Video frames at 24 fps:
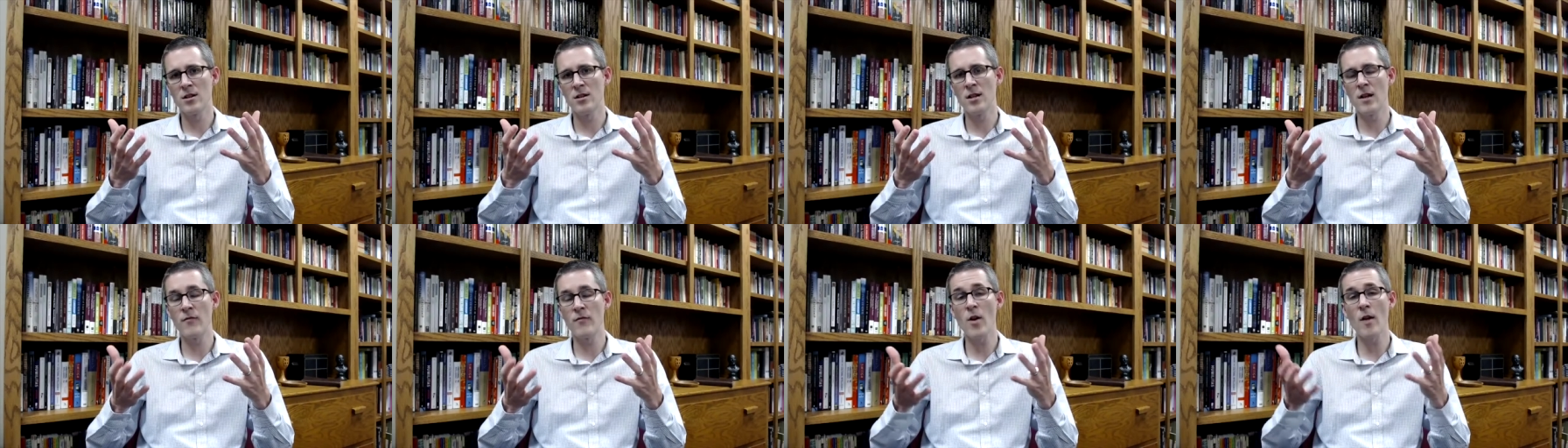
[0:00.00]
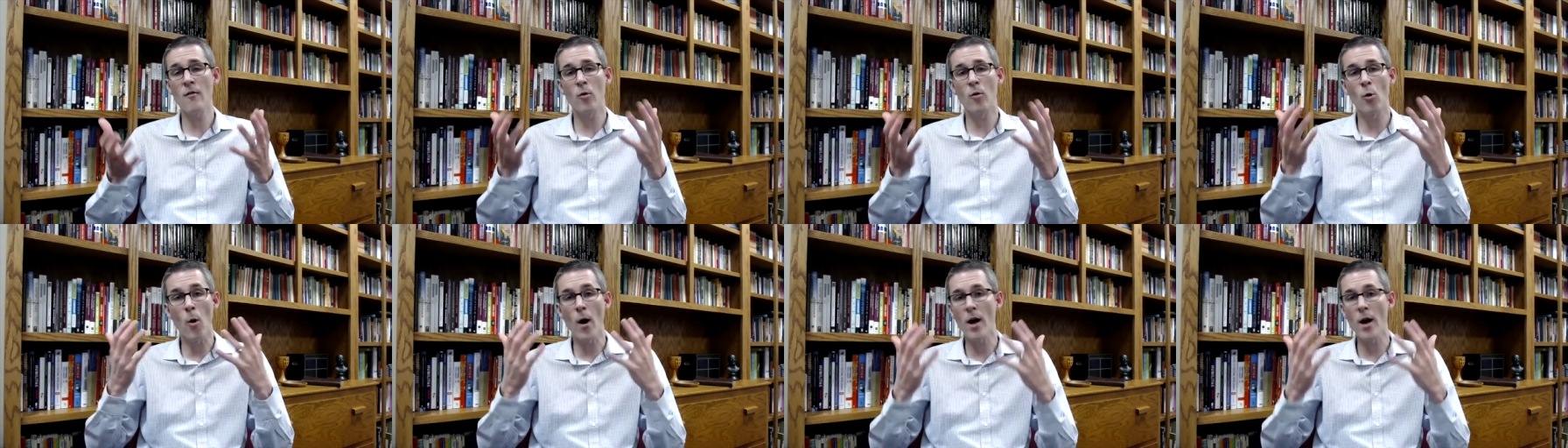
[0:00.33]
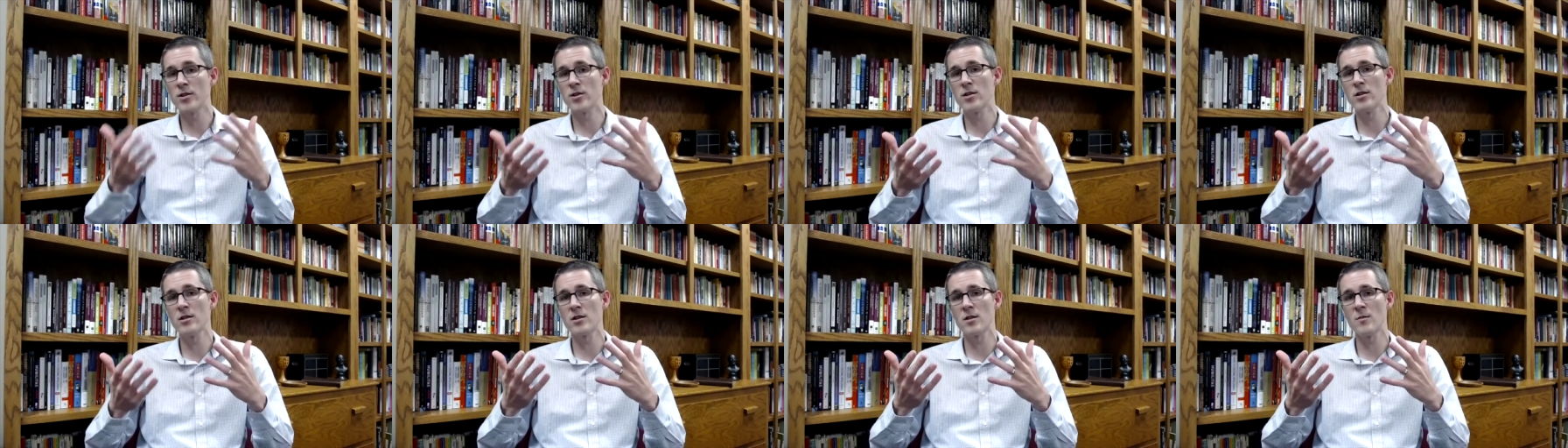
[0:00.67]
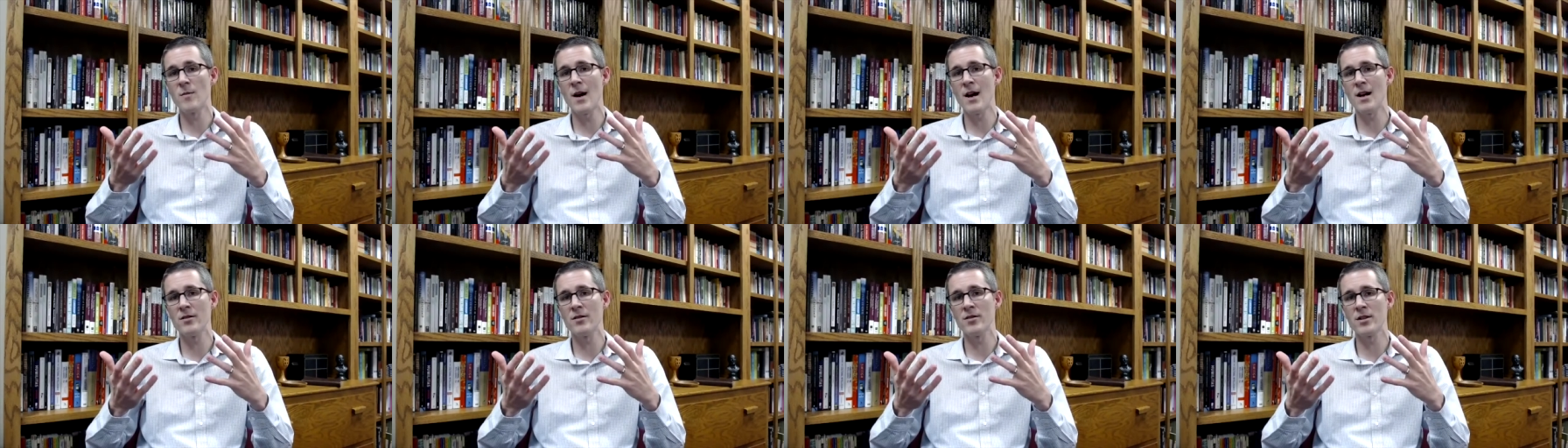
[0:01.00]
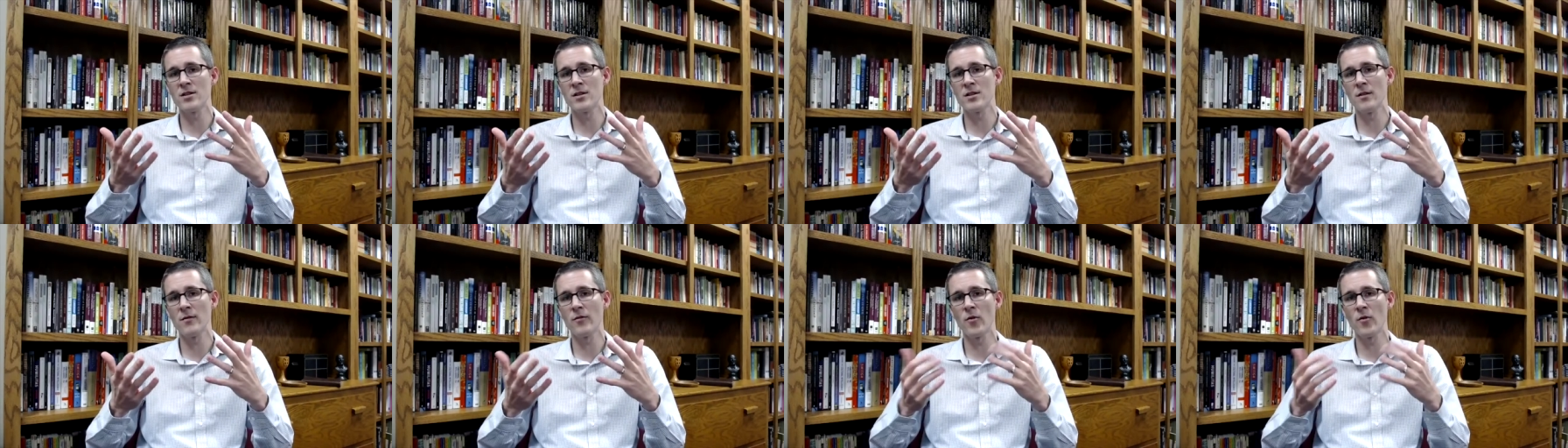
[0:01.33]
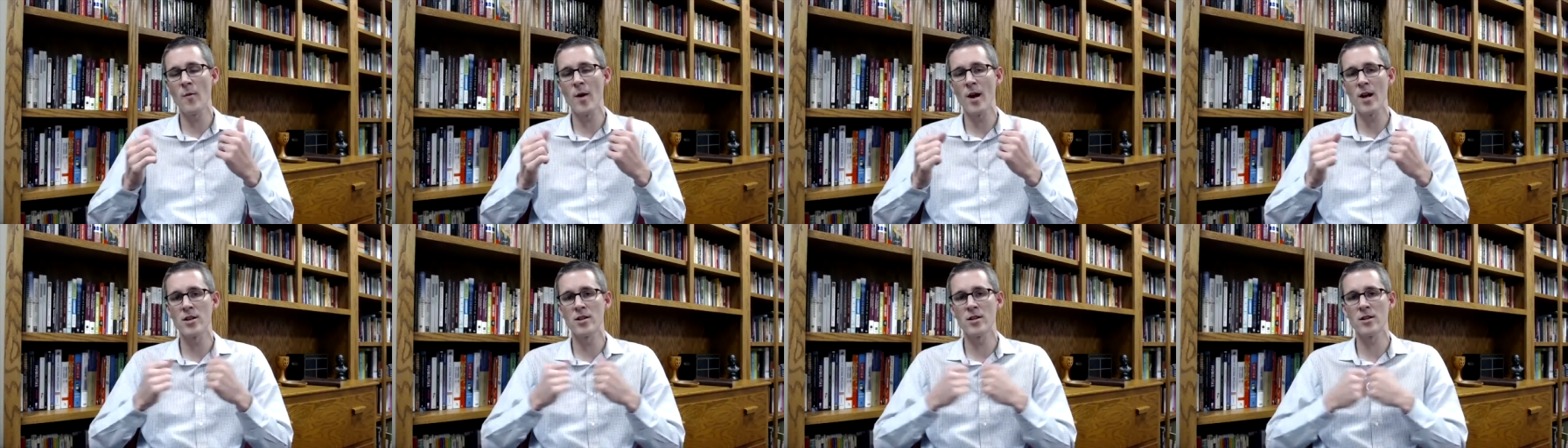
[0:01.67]
If you have questions about this
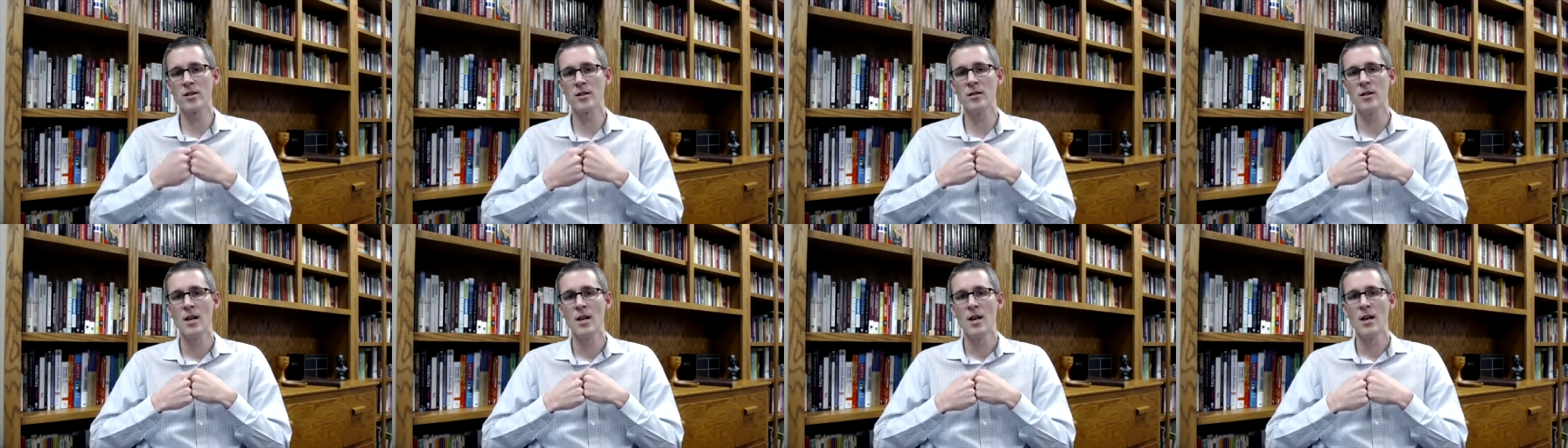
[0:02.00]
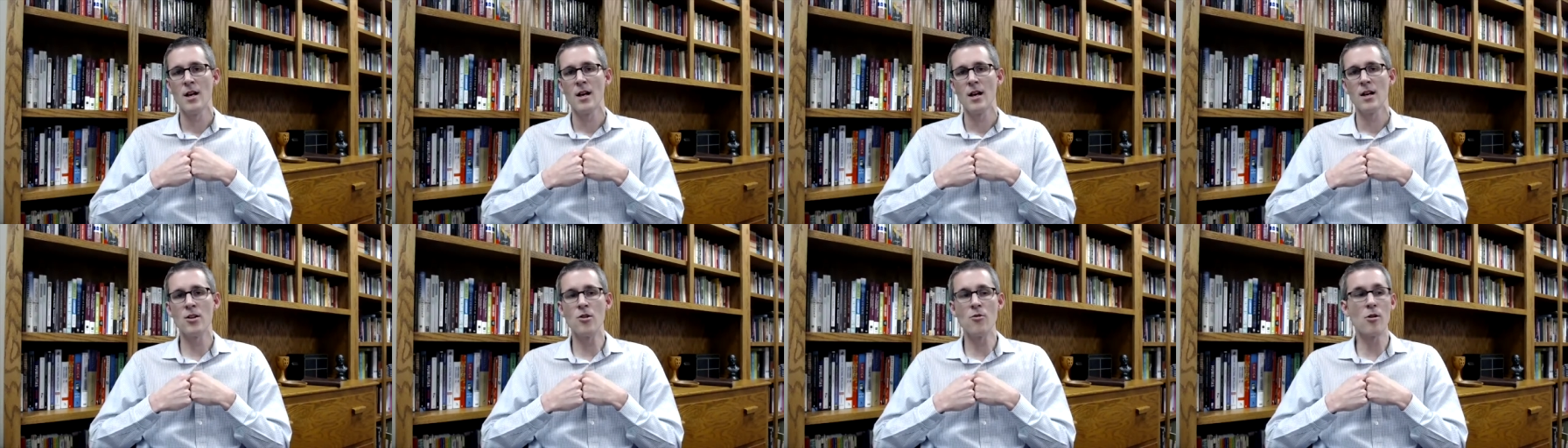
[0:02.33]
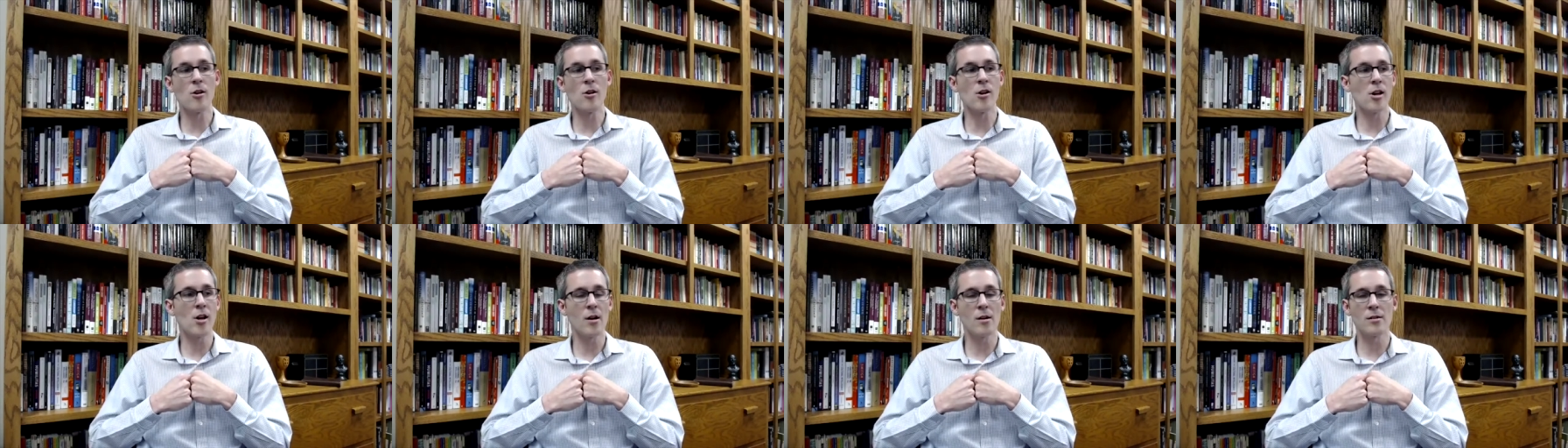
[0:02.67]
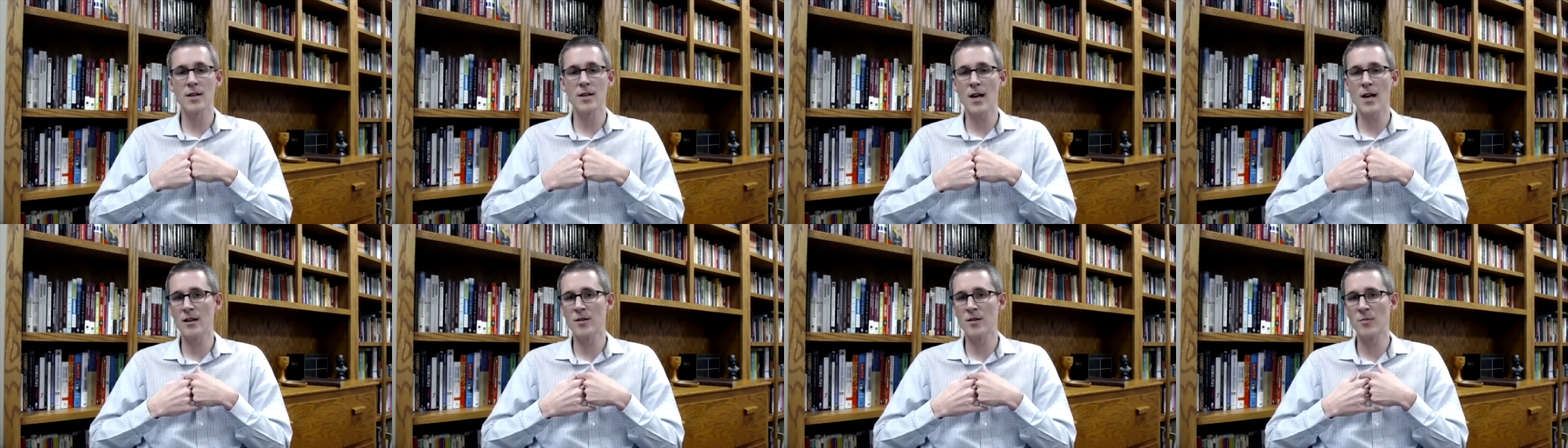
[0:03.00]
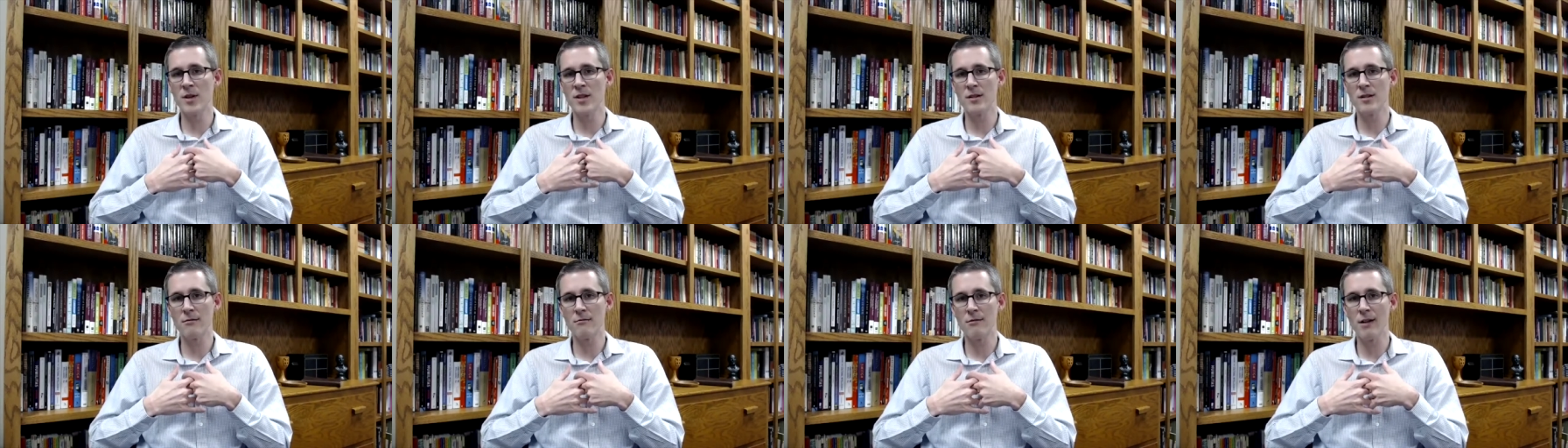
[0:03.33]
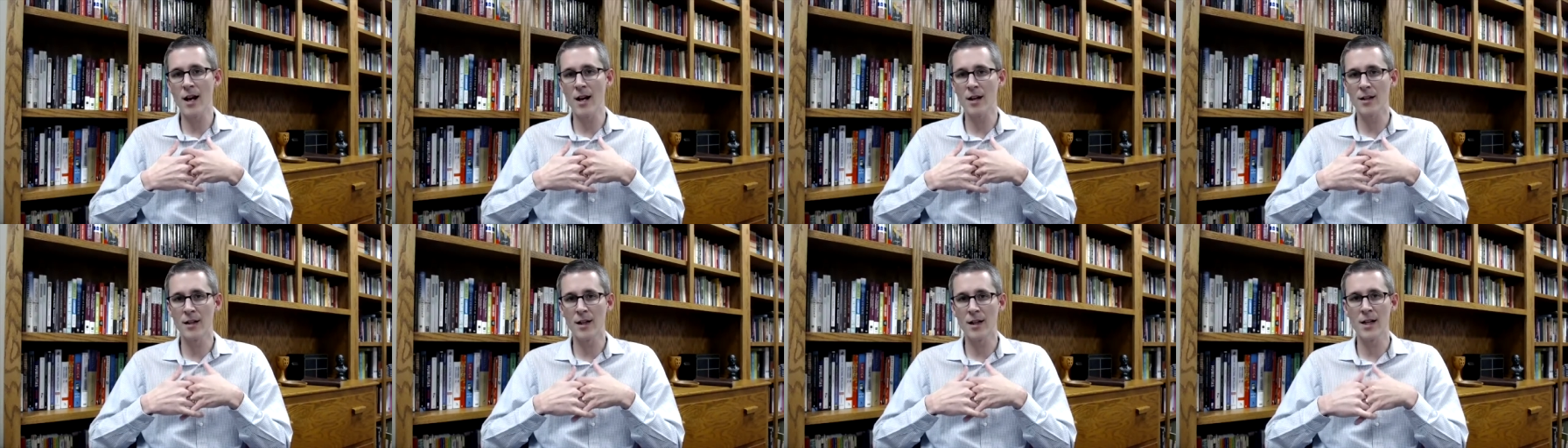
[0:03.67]
information, you can contact me
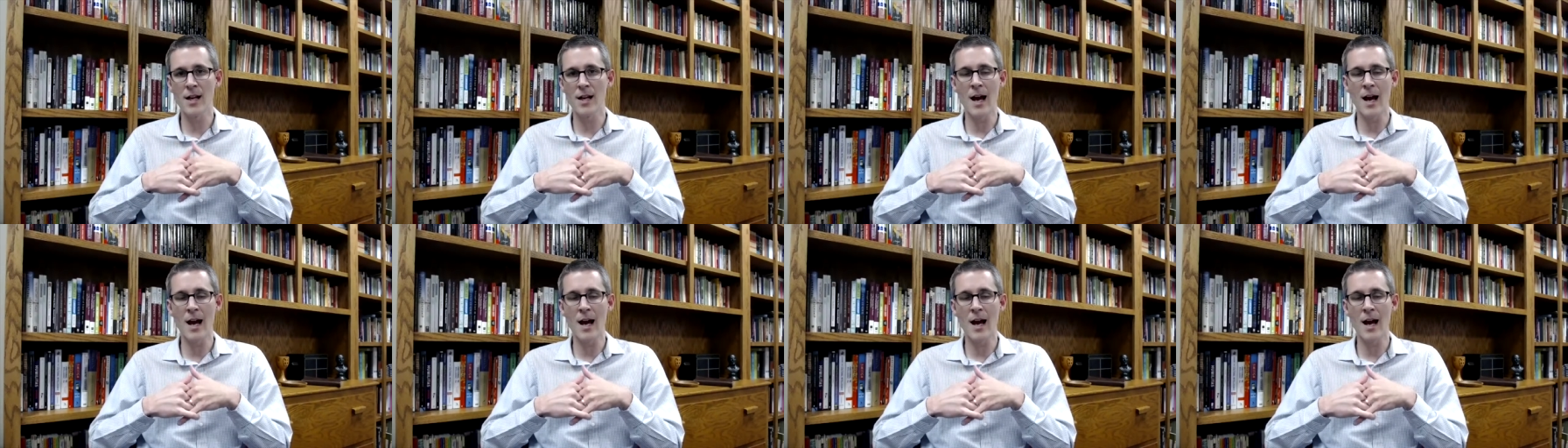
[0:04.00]
directly.